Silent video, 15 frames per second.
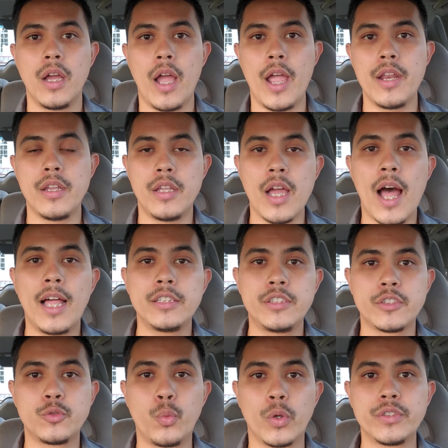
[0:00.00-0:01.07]
And God
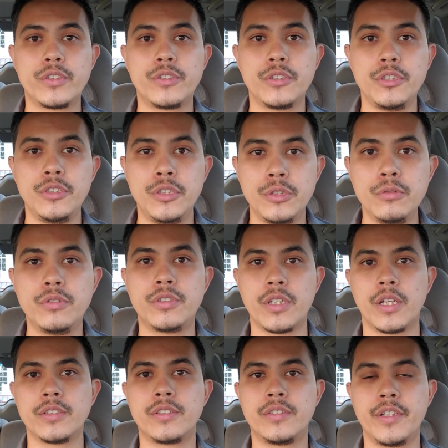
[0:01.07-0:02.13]
just wants to use
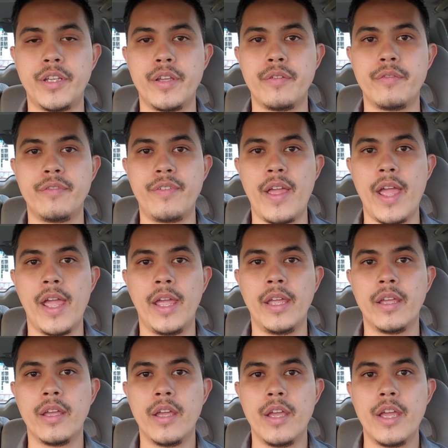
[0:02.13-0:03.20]
us to
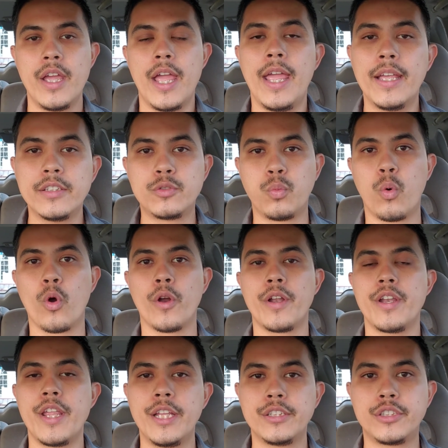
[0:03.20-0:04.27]
convey His word
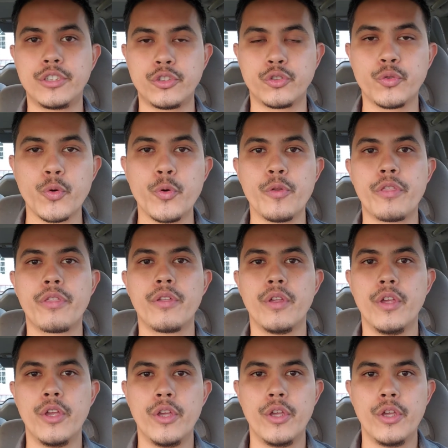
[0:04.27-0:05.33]
and His truth
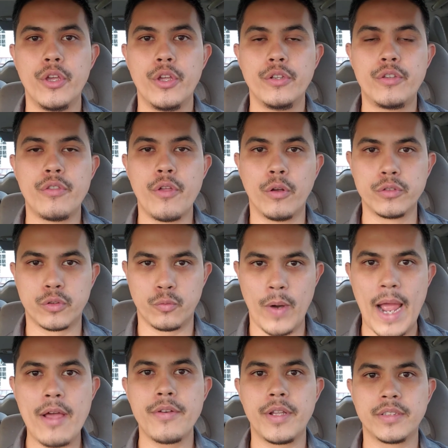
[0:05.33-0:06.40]
to those
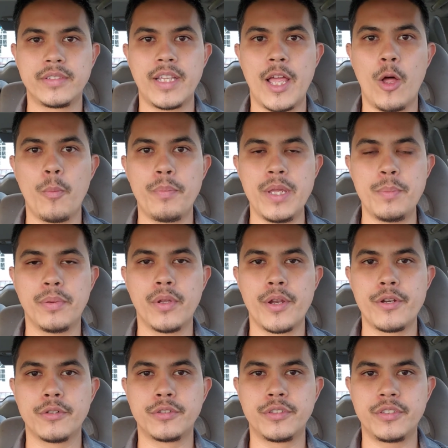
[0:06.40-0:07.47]
around us, to help people
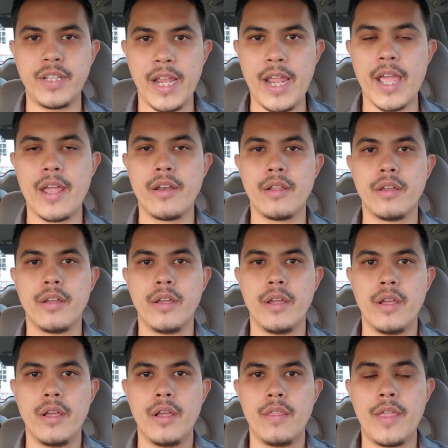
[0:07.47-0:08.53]
understand
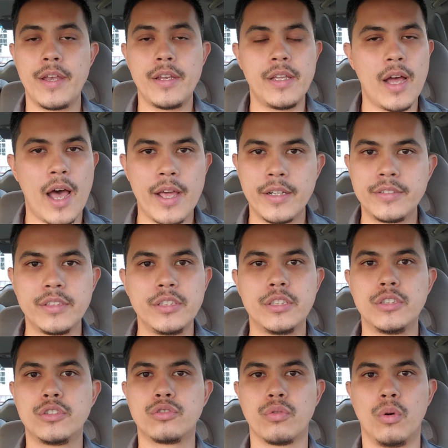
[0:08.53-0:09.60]
that God is in
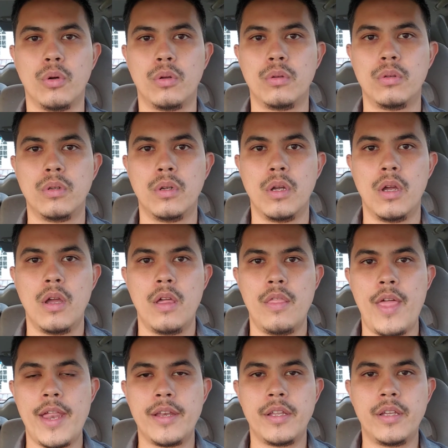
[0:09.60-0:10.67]
control,
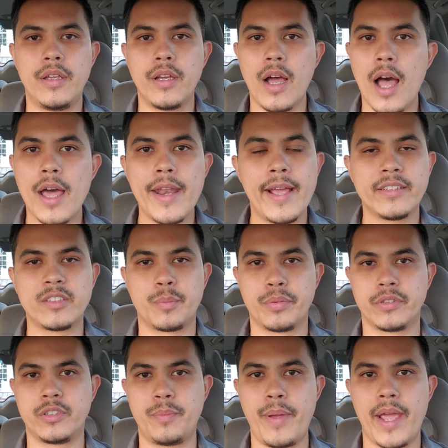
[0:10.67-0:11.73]
that God has a
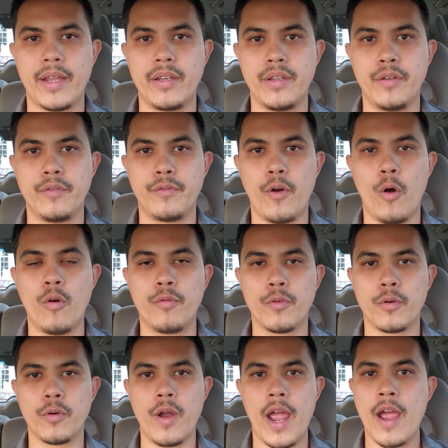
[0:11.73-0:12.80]
perspective
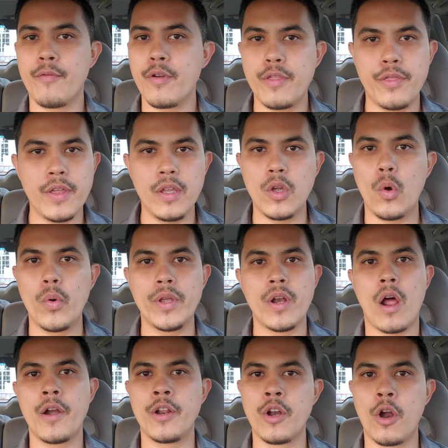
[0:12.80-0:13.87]
over everything going
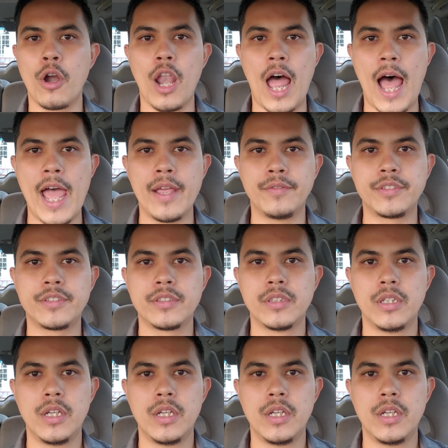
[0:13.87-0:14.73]
on in our lives